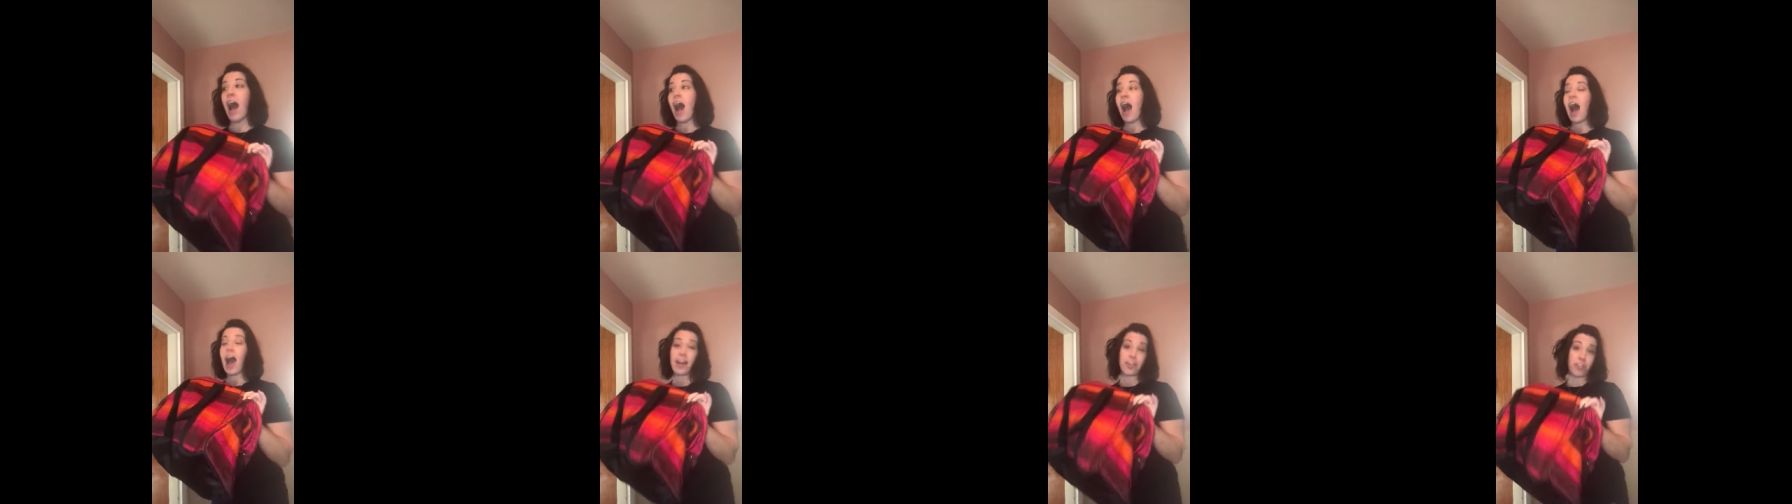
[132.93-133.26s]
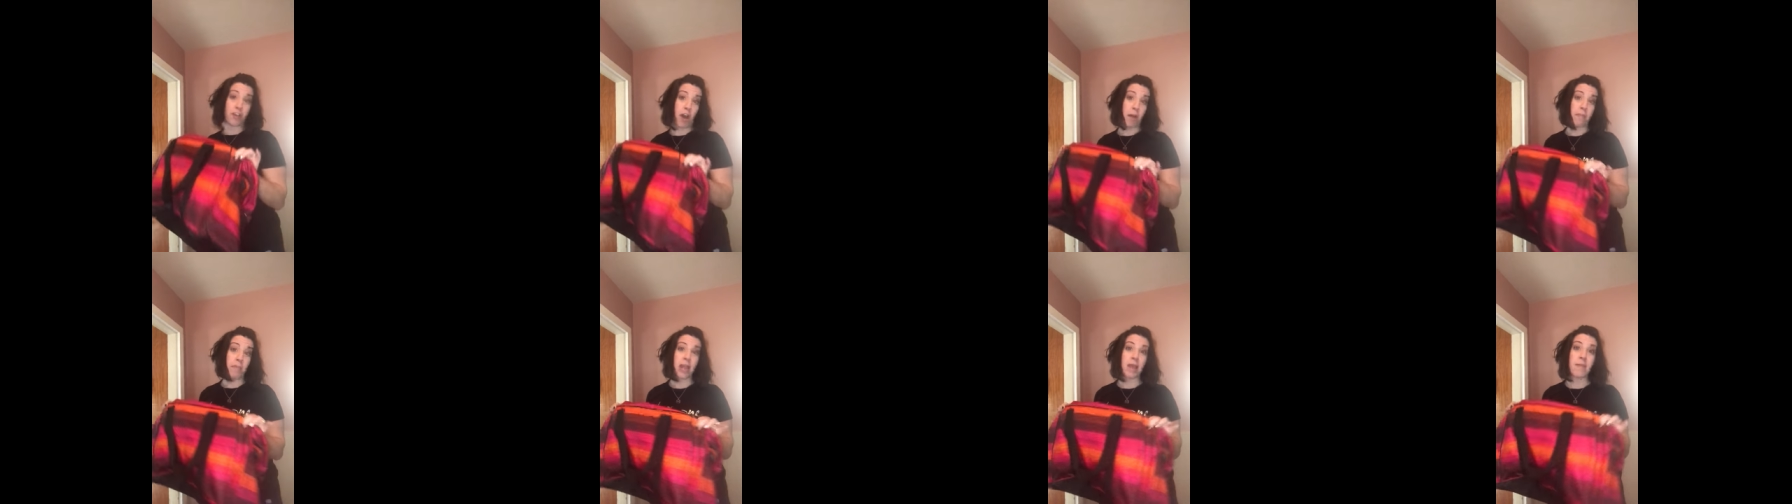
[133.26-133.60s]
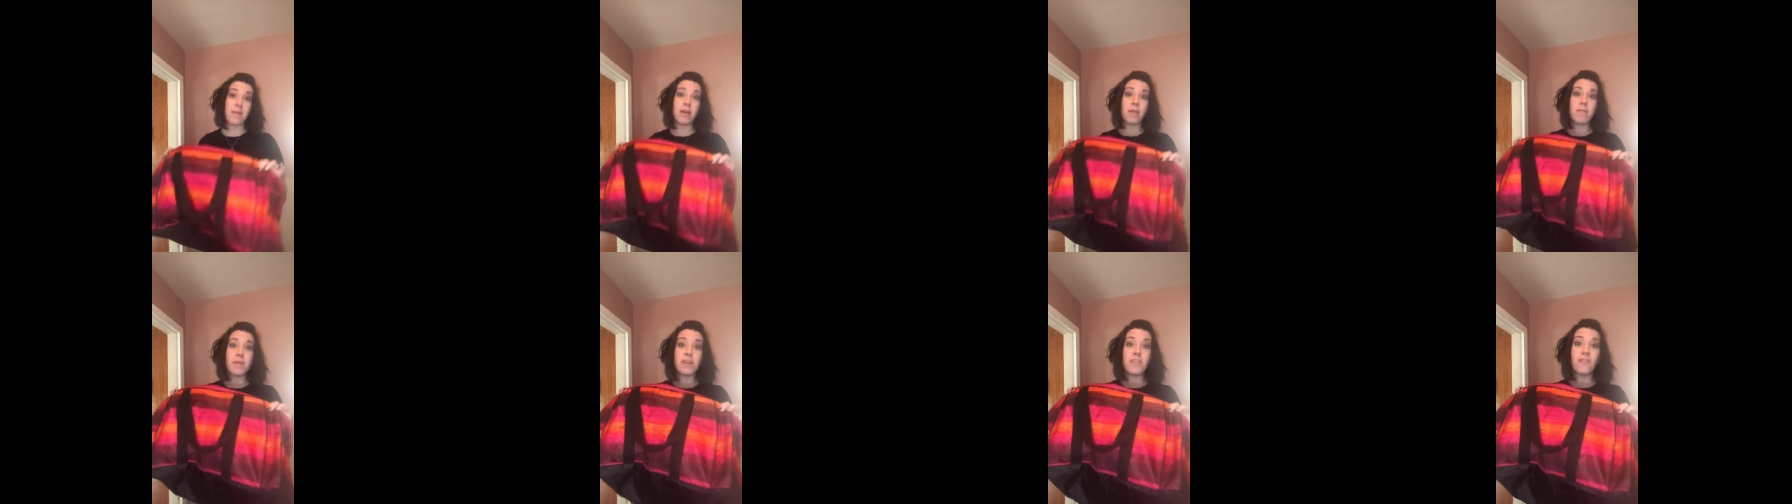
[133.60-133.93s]
I thought
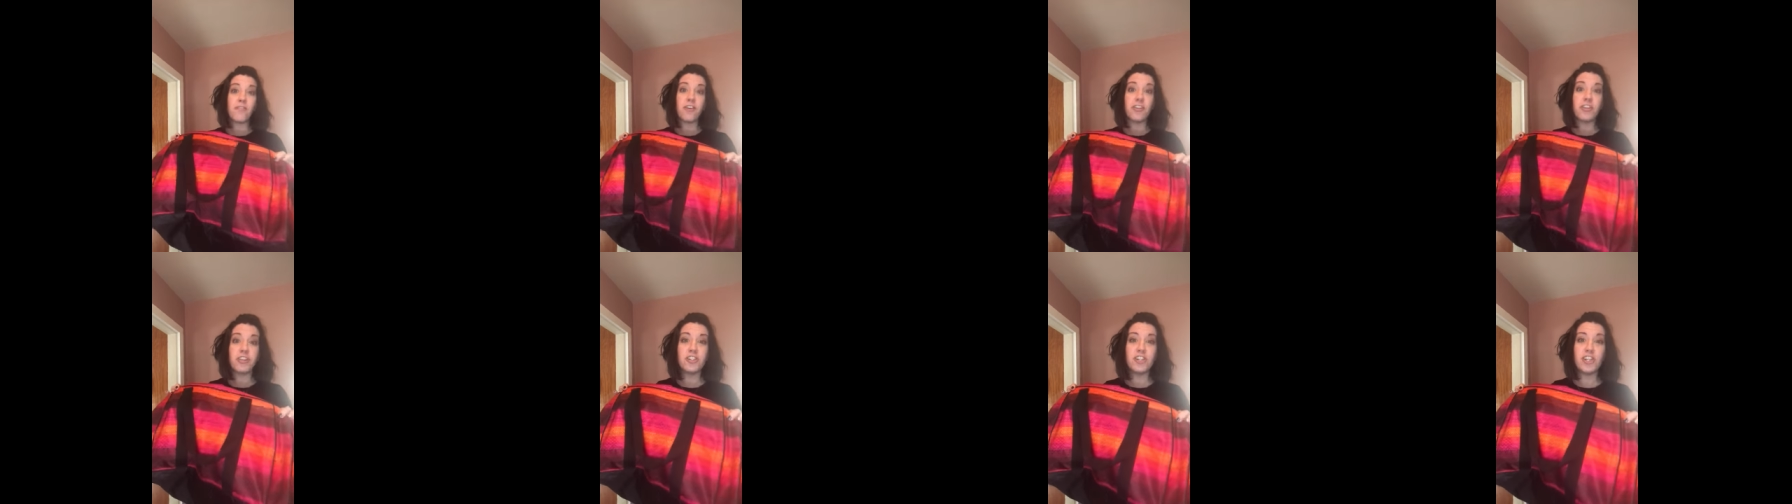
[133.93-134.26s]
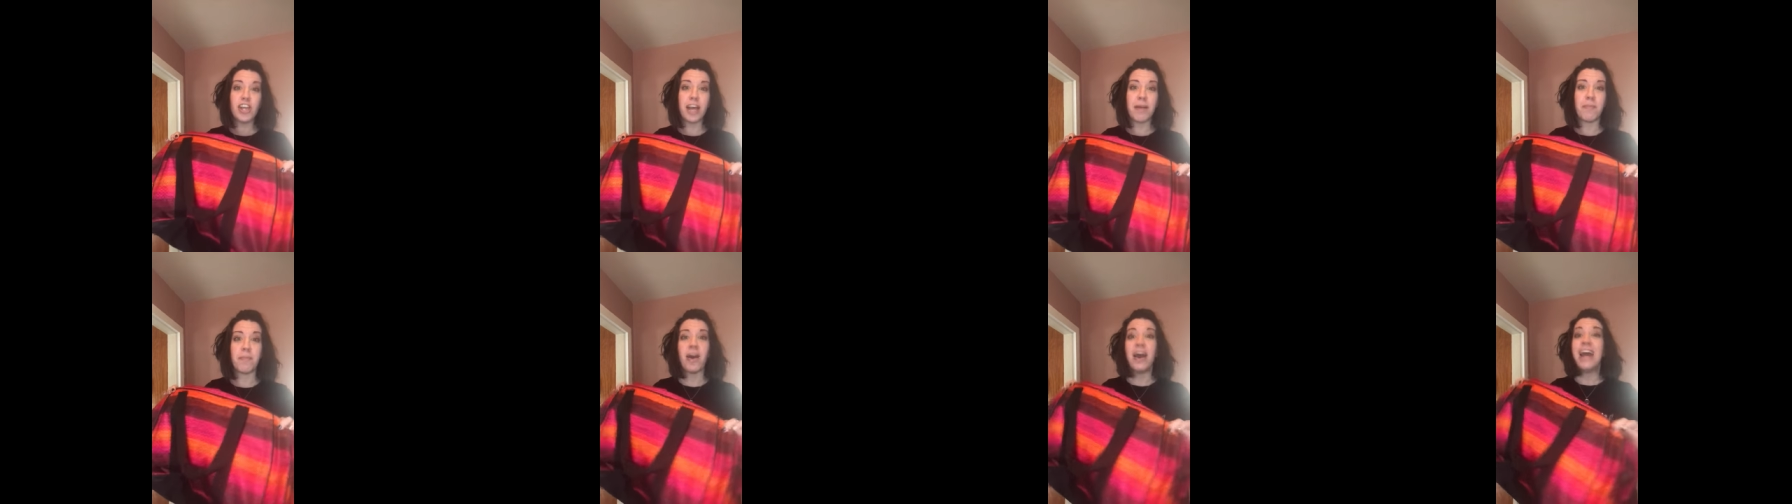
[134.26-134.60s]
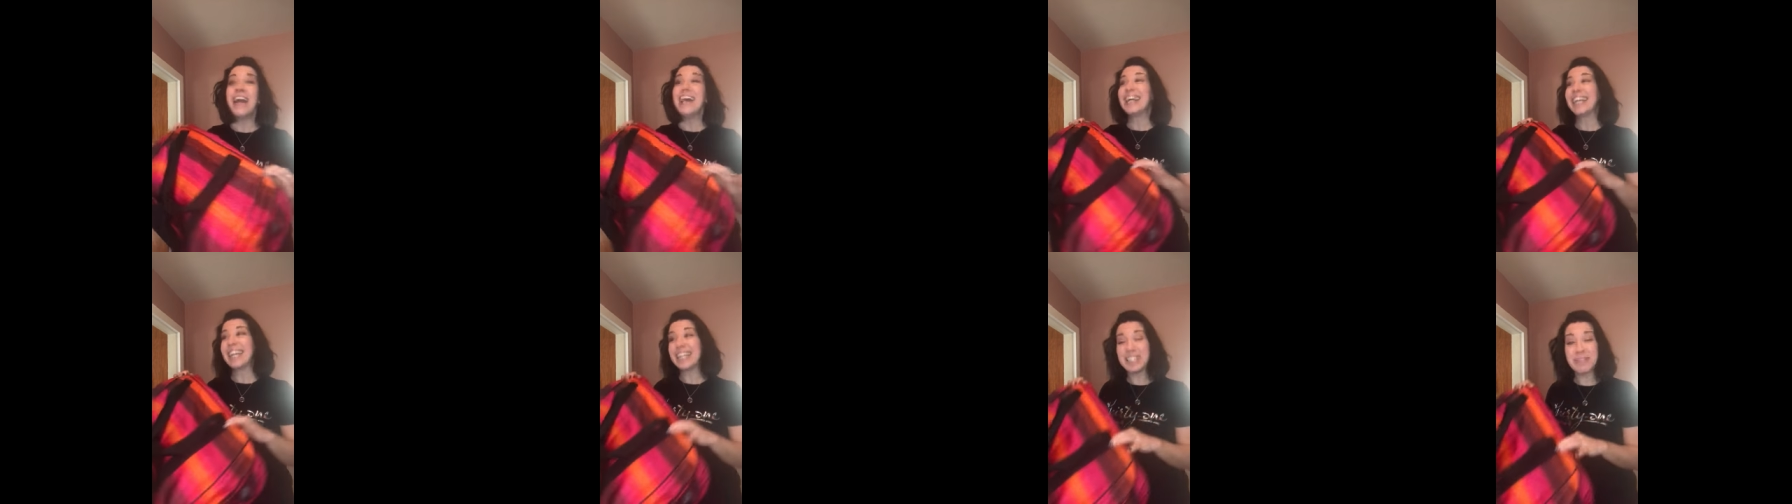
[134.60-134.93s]
maybe it'd be for the gym.
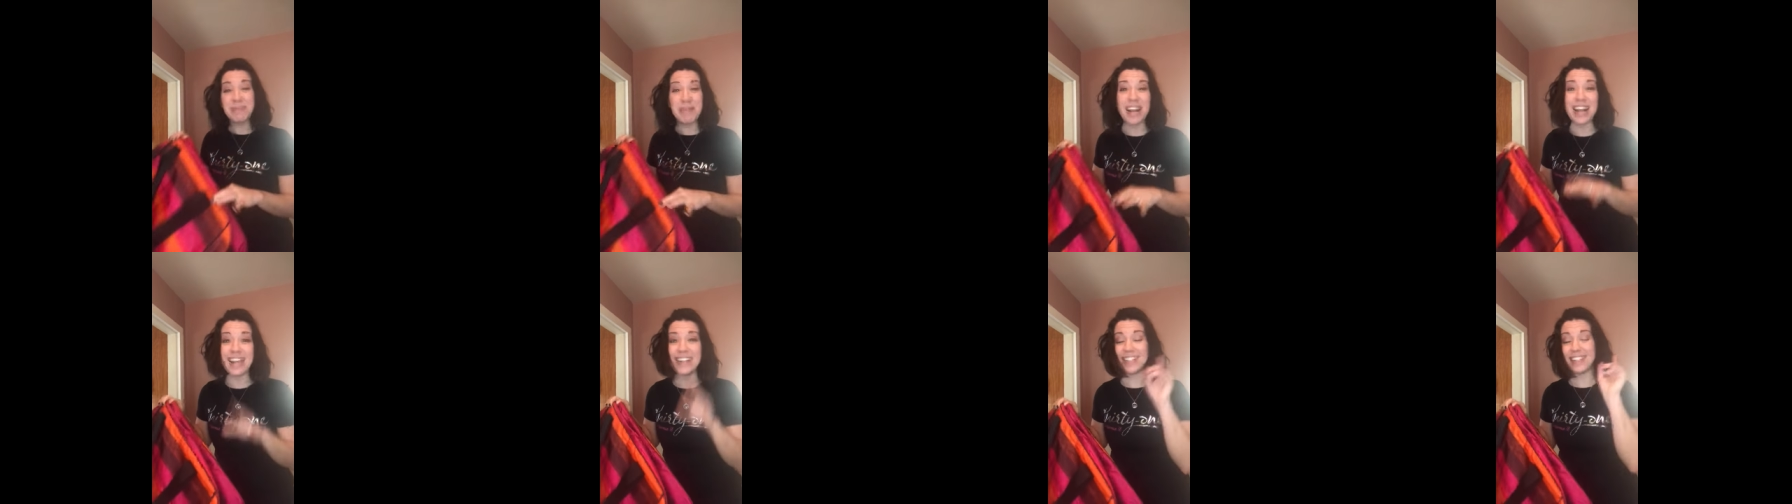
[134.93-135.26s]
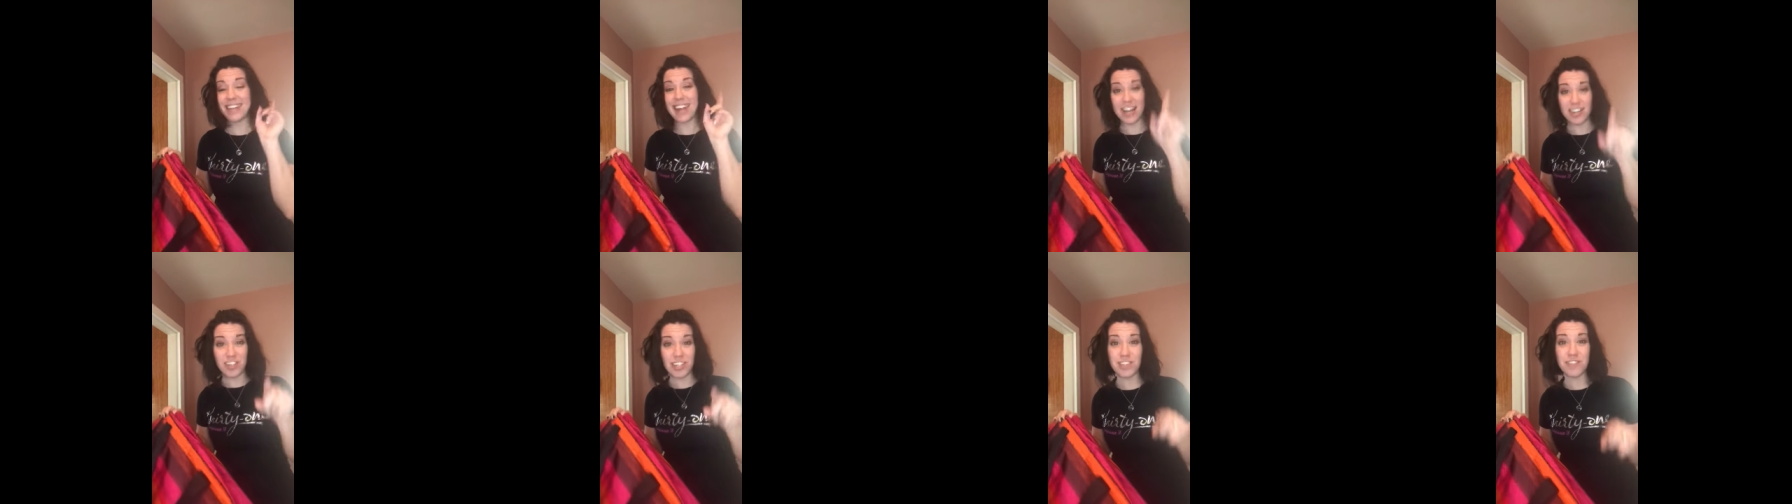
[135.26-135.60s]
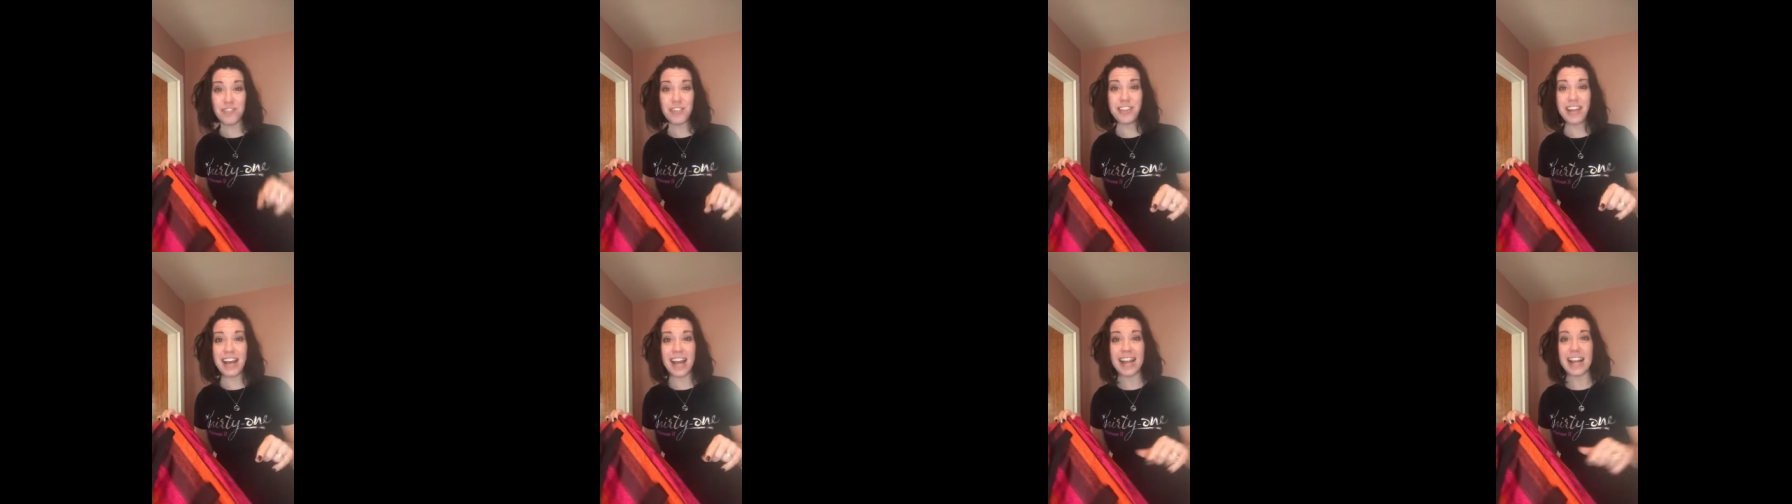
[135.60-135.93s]
Guess what? It's not just
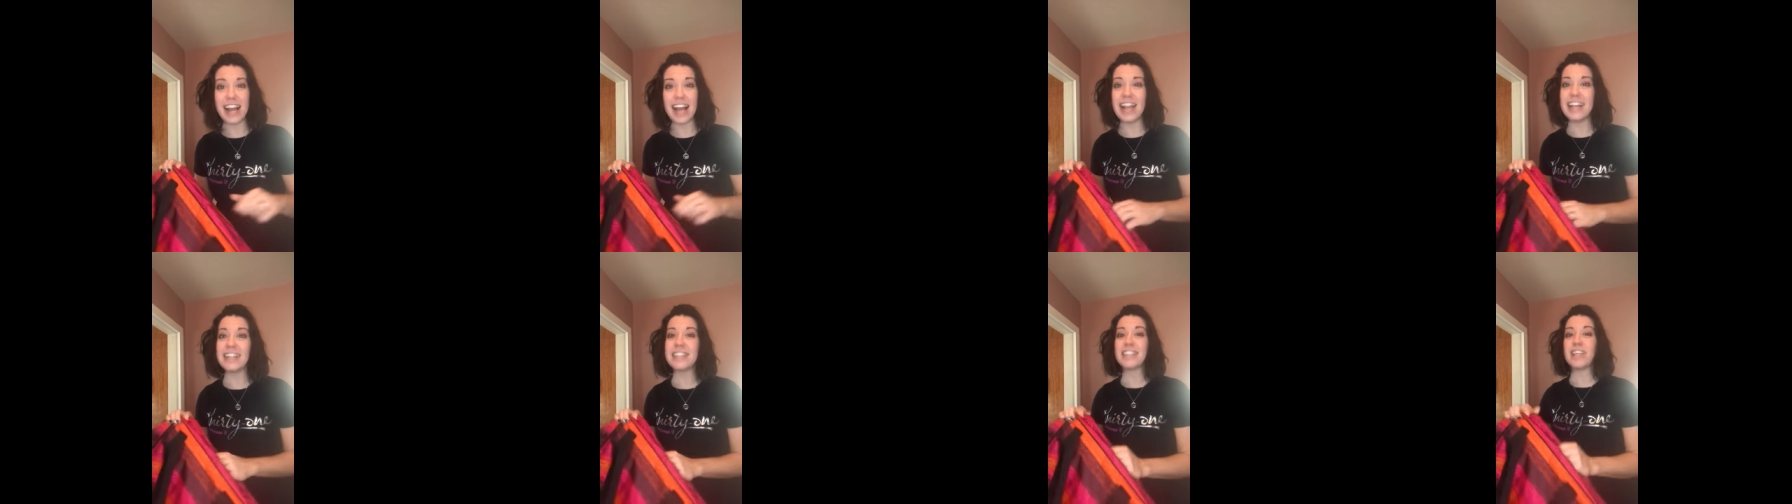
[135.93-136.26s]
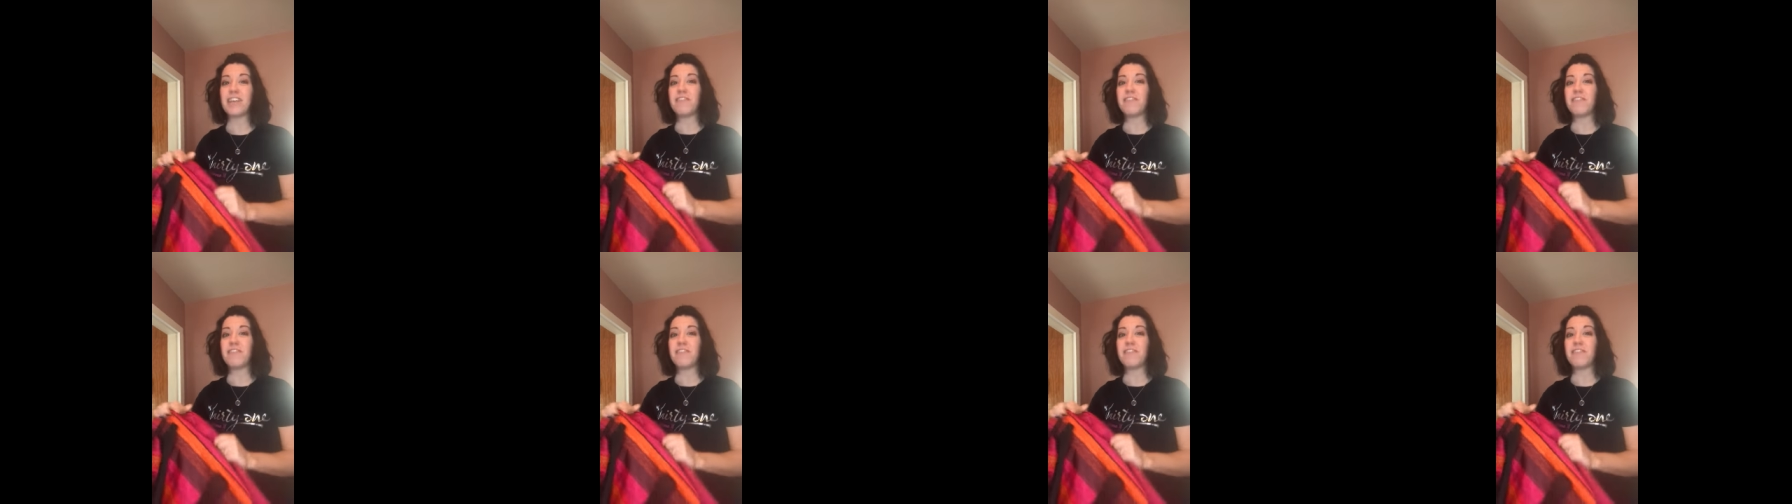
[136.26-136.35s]
for that, guys.